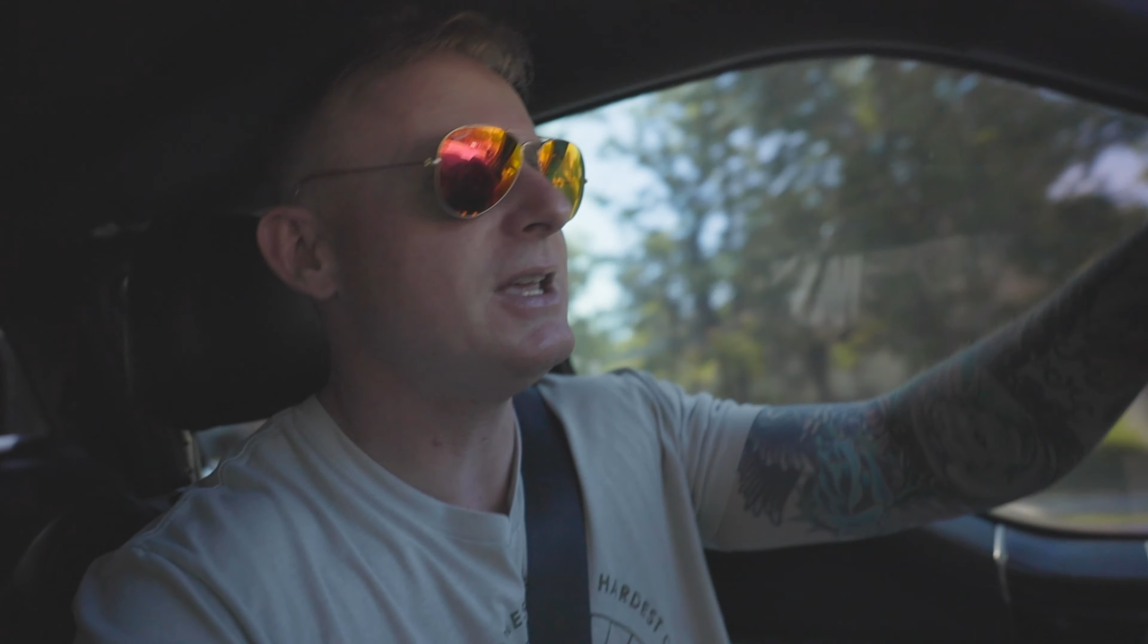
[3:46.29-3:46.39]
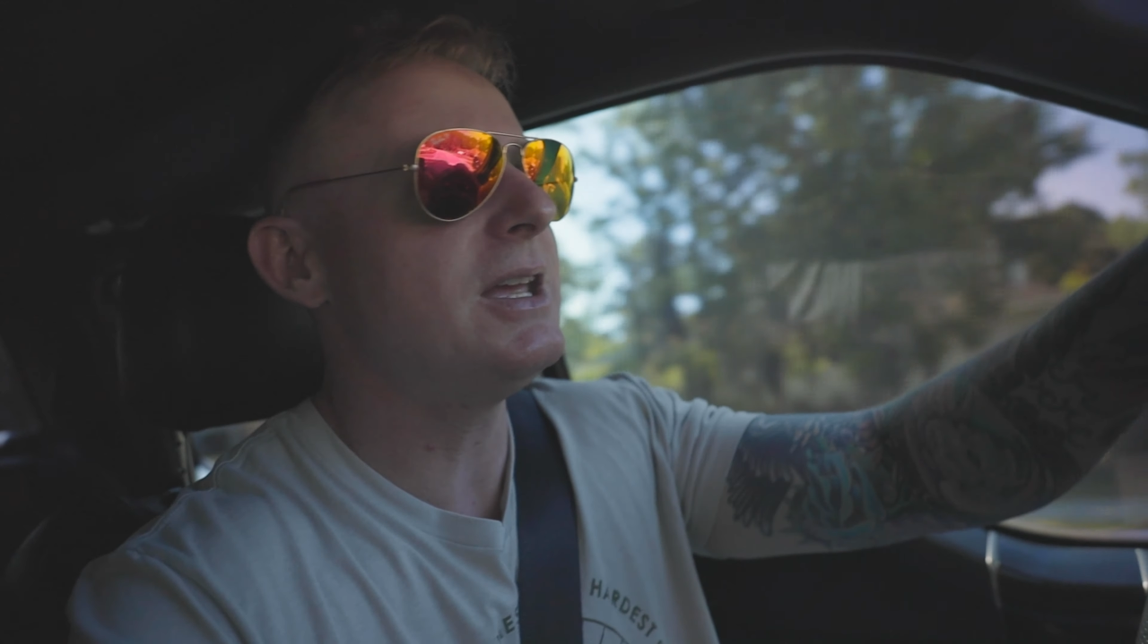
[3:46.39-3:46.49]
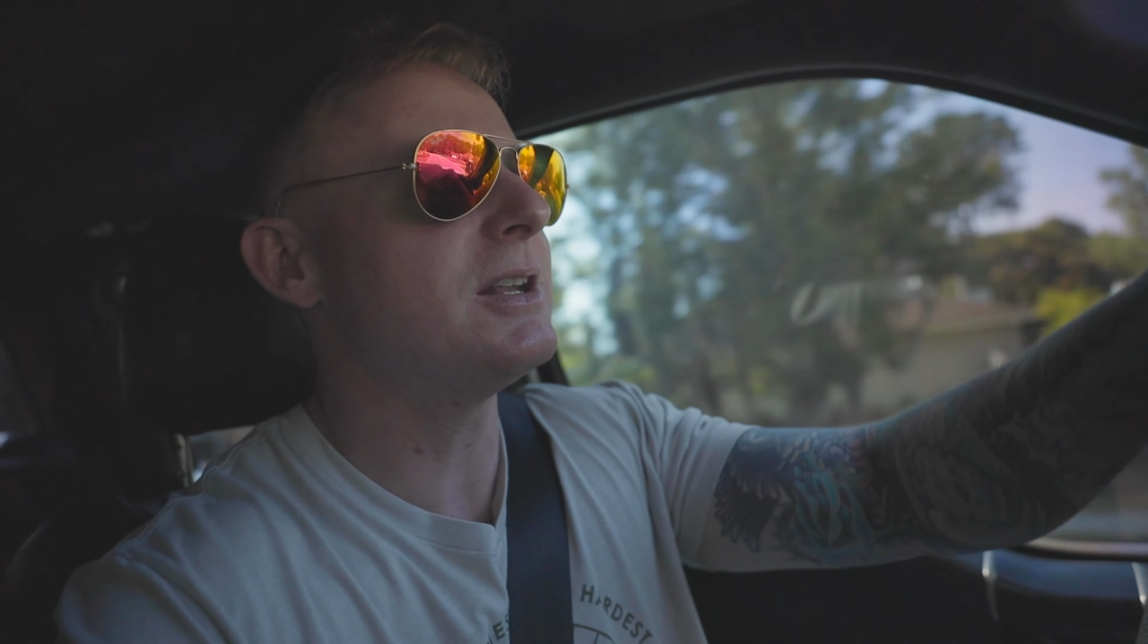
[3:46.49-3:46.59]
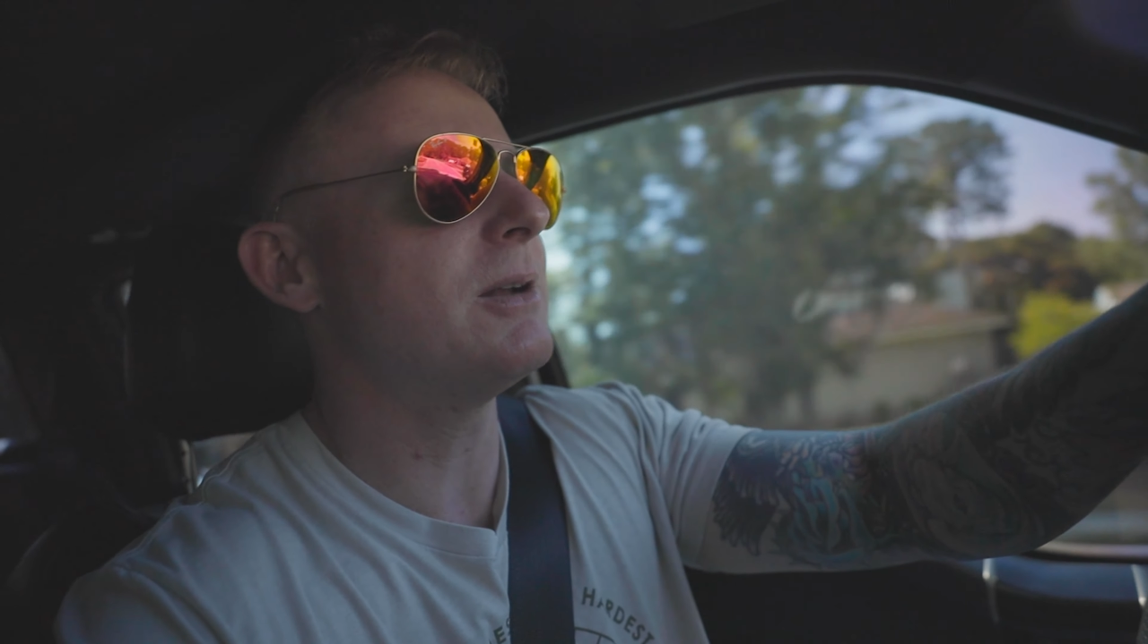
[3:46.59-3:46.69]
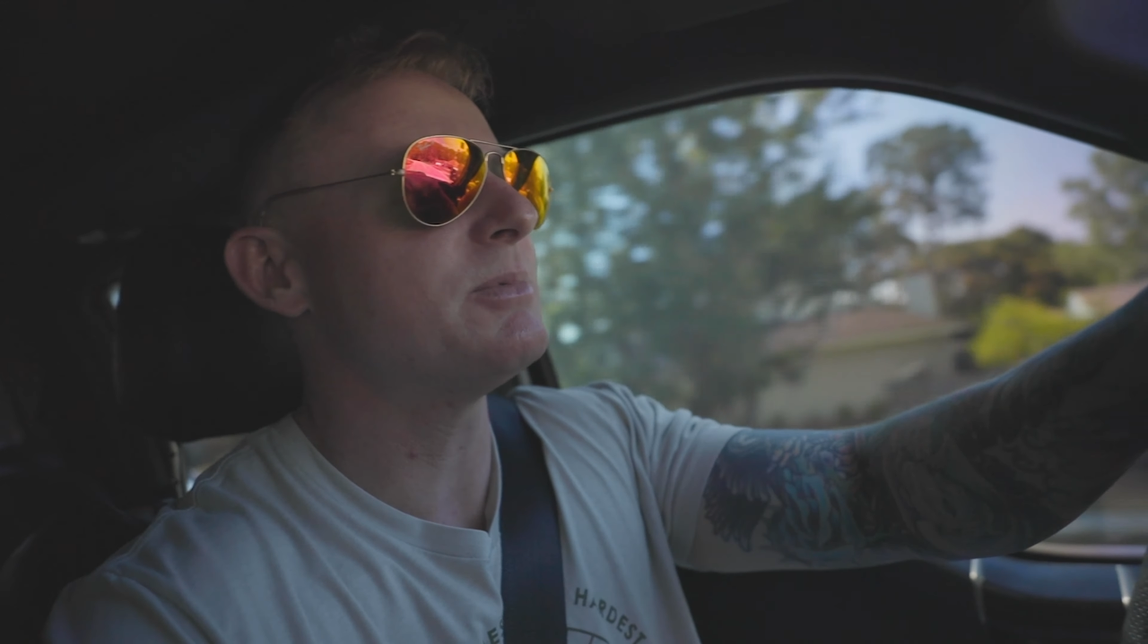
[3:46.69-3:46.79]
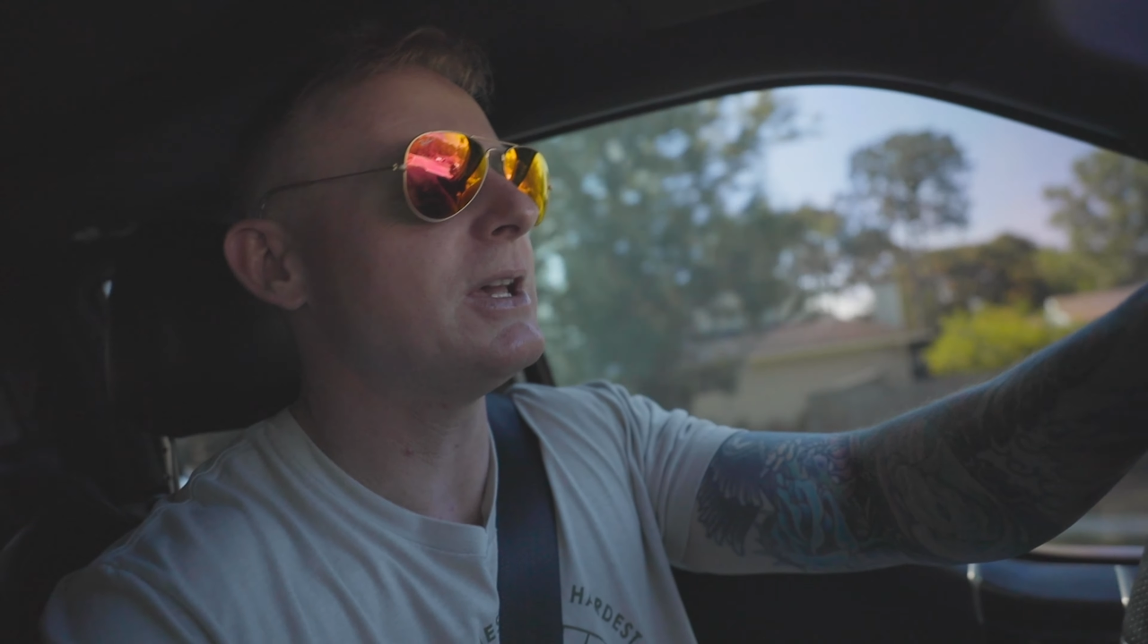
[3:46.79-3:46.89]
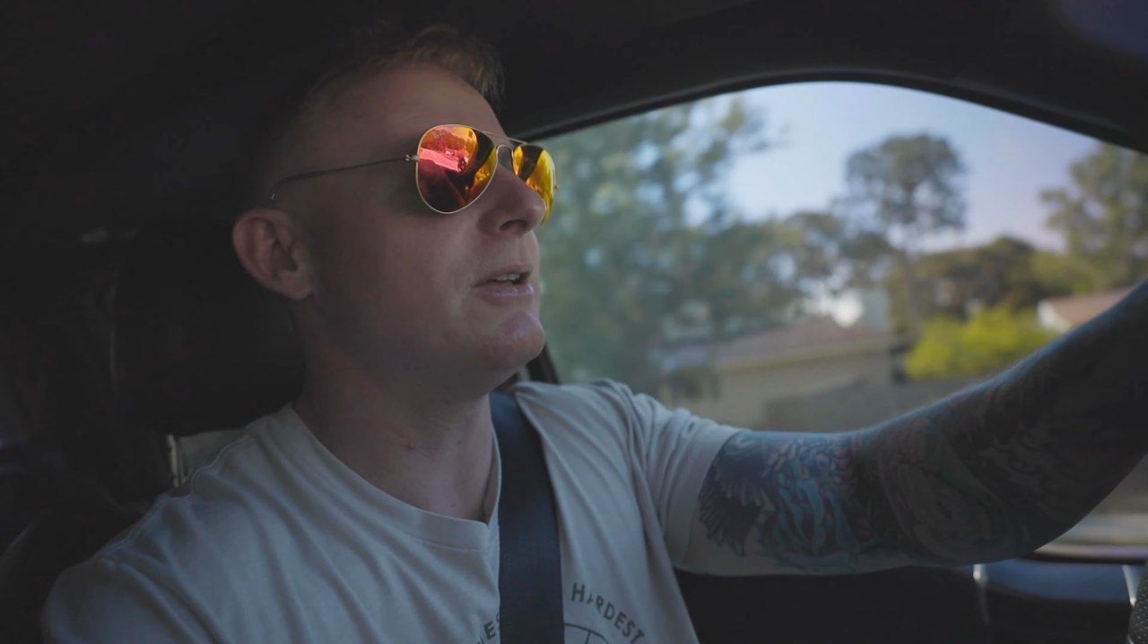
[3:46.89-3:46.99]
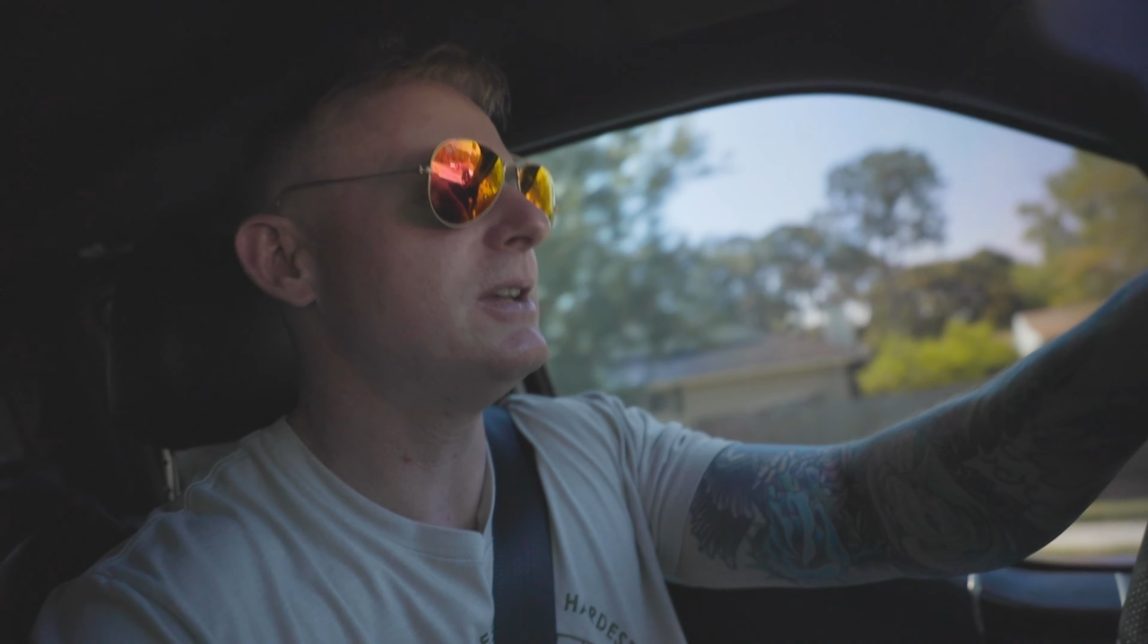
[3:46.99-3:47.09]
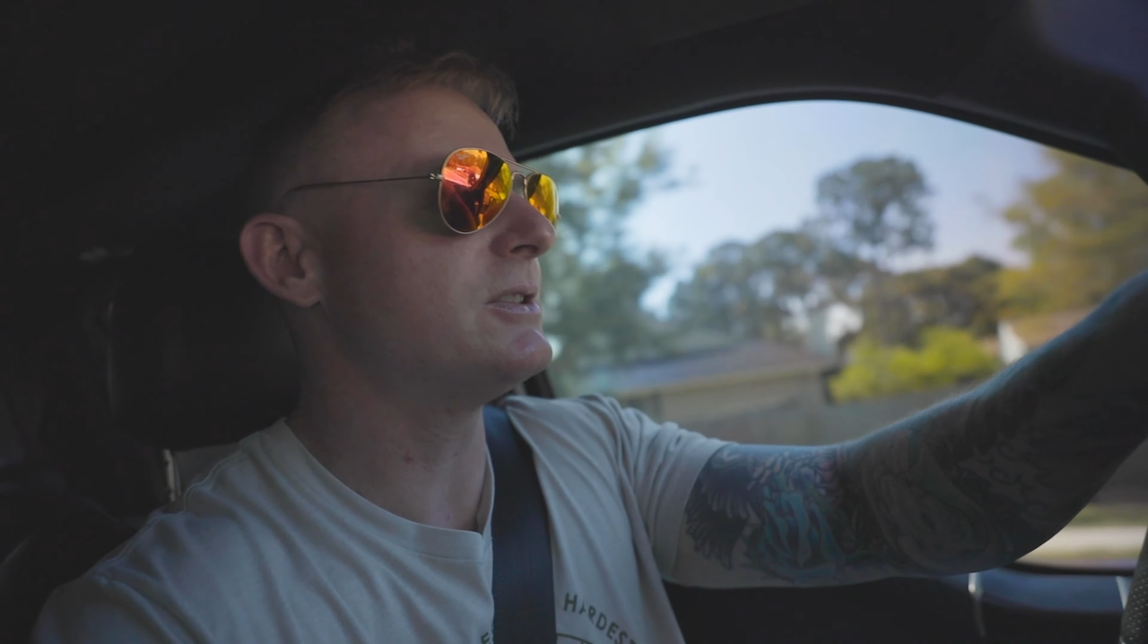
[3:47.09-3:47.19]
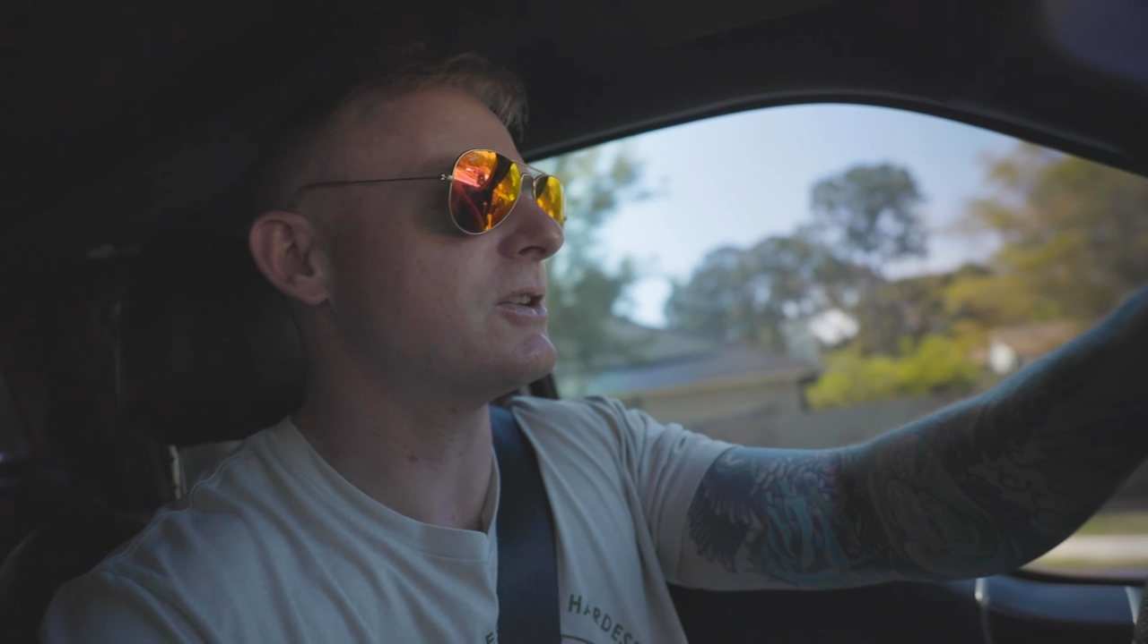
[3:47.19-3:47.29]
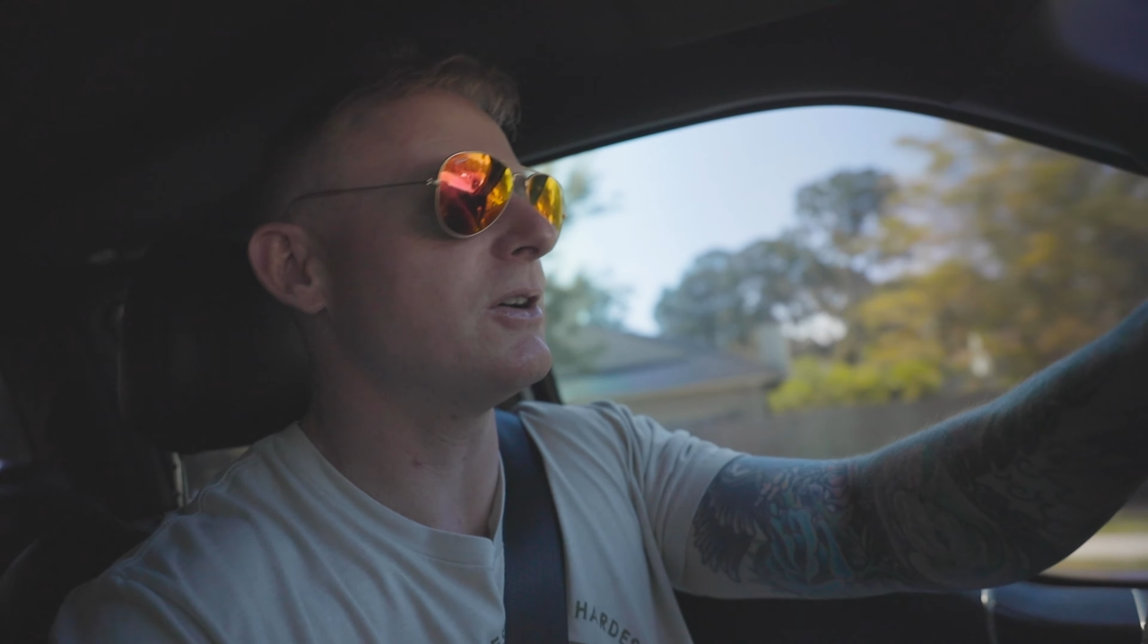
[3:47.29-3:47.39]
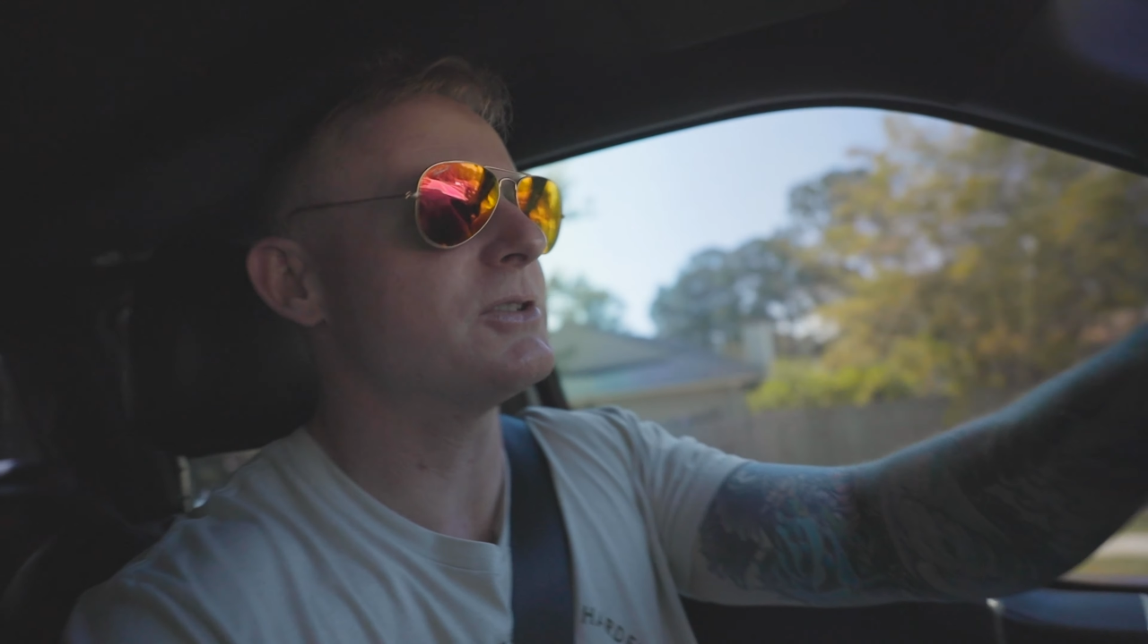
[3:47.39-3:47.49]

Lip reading: He ended up selling his car,